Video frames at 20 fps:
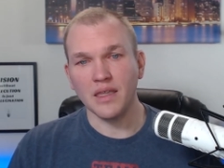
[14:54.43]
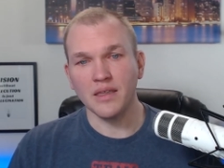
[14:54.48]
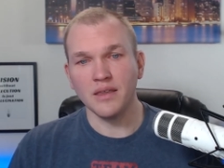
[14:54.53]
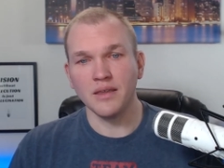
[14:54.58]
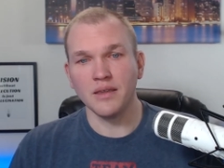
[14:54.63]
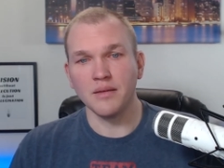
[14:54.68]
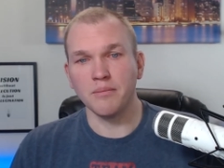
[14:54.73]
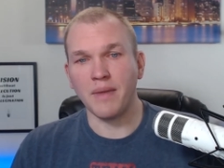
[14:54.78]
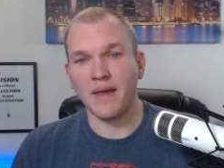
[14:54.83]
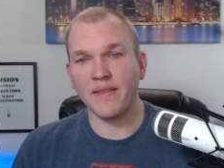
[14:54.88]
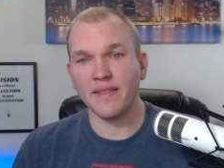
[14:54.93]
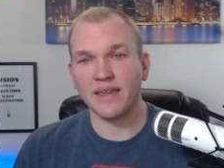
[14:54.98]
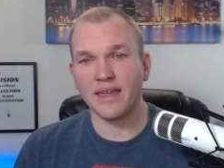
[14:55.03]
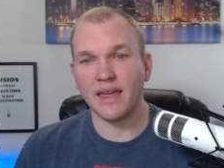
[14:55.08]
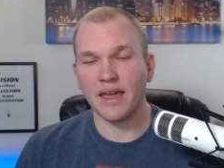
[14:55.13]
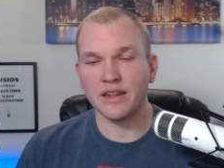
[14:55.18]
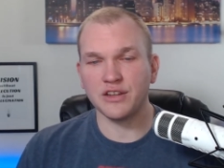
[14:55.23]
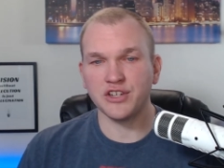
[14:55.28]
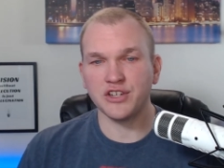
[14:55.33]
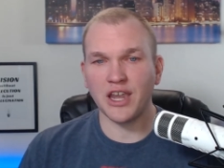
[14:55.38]

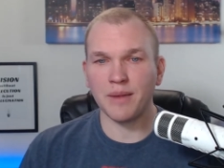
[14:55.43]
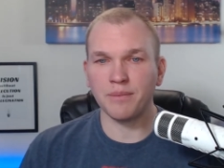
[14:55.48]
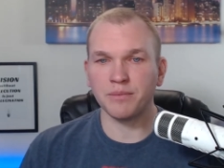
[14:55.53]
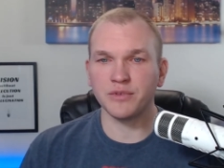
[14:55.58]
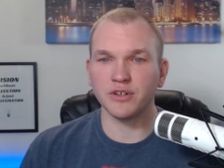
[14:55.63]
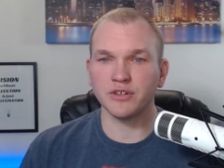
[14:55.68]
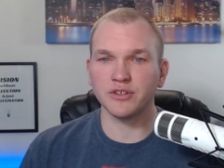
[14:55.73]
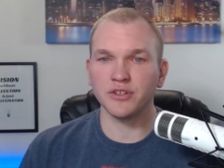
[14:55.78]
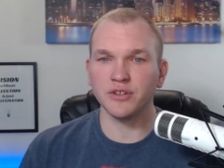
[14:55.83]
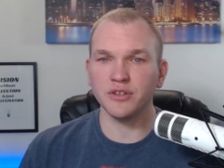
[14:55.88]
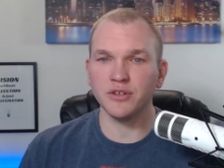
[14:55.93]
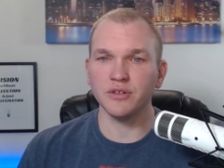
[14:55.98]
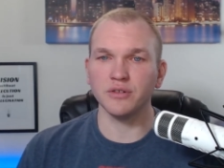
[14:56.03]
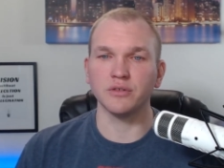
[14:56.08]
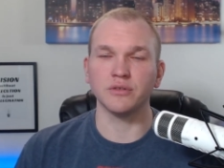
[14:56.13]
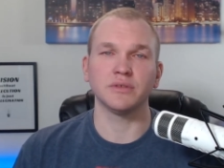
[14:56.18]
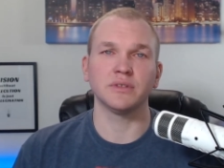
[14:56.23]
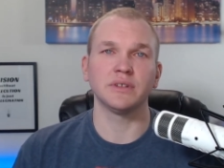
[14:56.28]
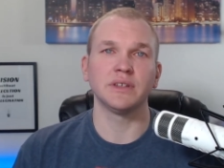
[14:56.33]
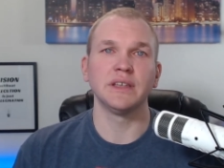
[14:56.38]
Malachi chapter
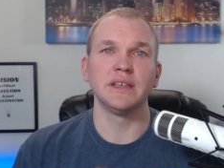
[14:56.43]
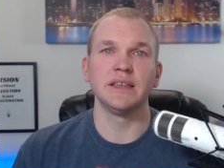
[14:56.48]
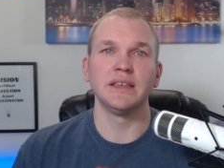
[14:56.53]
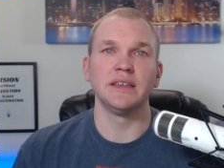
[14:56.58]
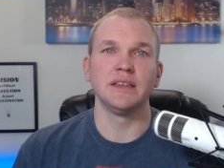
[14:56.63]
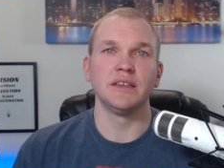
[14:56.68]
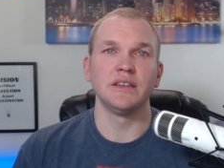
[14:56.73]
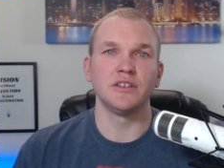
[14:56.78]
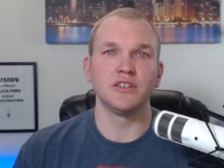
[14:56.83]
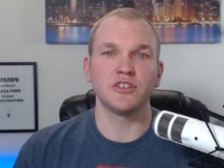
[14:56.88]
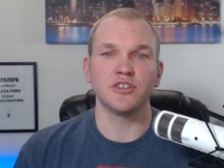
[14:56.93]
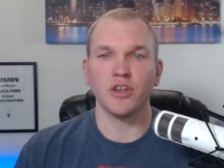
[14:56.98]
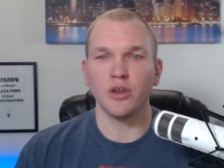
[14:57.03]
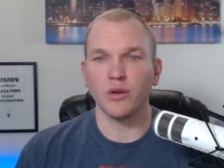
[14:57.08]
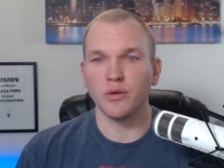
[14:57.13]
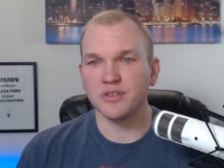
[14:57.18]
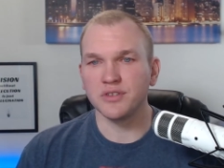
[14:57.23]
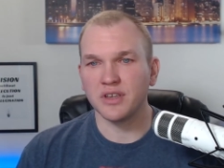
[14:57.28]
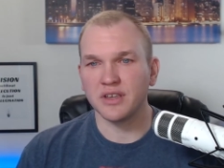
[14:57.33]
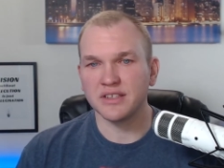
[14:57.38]
2
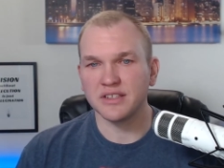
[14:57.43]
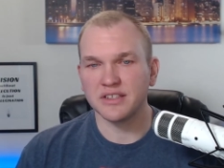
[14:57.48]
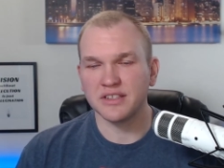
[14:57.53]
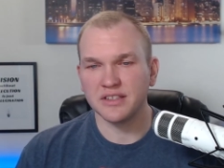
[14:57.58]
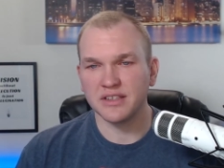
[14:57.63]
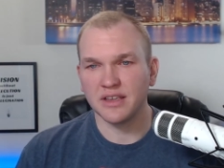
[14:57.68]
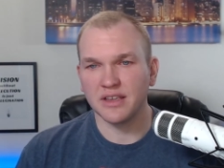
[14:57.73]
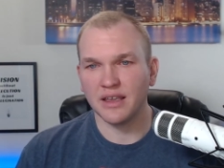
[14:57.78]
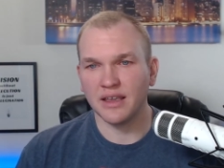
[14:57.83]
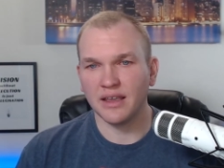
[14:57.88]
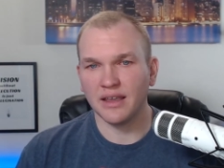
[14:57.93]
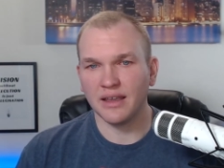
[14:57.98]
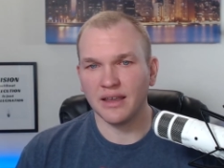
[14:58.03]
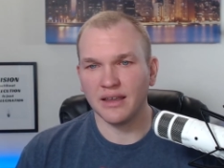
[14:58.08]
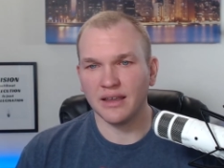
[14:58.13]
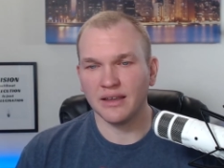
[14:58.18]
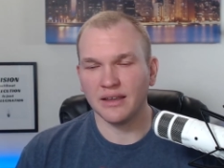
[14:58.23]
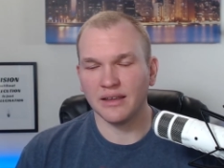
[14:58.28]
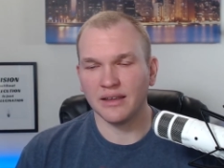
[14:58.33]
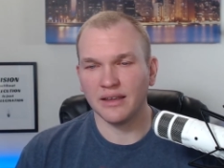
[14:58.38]
shows us
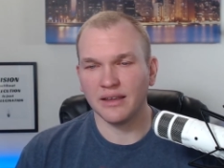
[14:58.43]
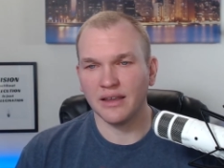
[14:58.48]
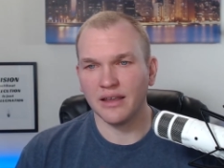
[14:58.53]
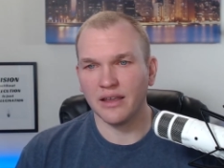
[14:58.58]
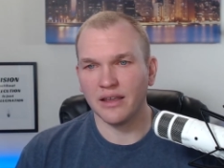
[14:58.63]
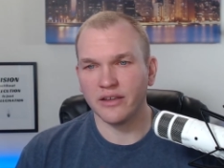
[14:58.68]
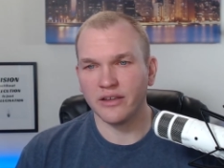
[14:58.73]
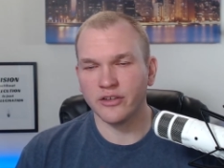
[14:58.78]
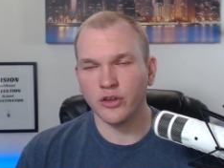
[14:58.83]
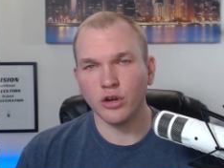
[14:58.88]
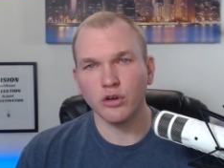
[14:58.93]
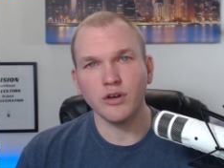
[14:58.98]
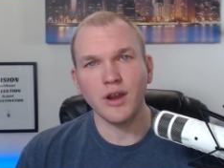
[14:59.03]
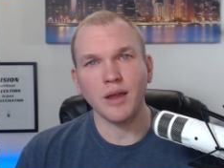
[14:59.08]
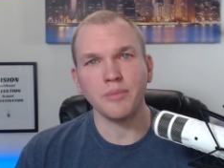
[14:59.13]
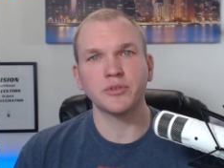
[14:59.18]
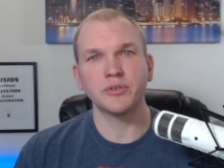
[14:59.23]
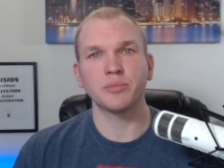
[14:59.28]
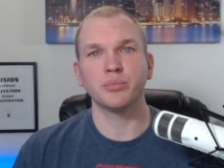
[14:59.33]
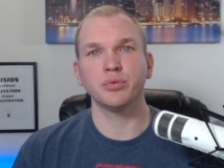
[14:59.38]
a
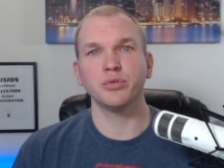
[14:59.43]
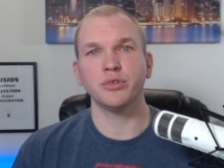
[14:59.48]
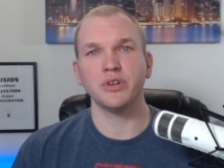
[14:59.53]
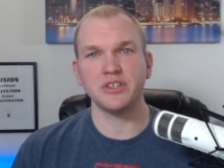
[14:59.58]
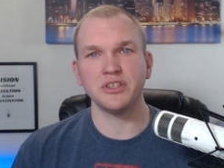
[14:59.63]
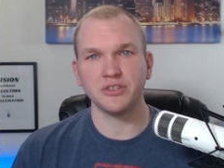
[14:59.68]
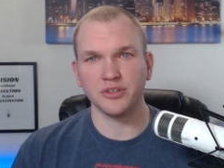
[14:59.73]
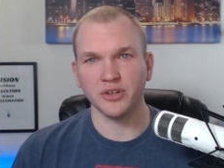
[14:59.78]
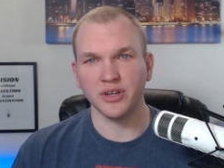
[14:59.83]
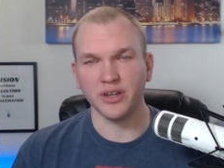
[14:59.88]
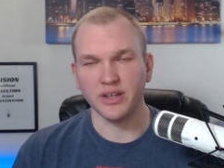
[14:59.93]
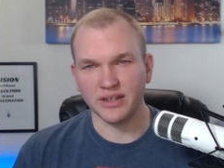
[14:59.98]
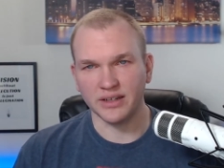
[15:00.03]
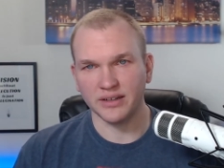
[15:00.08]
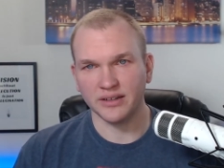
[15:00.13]
corrupt priesthood.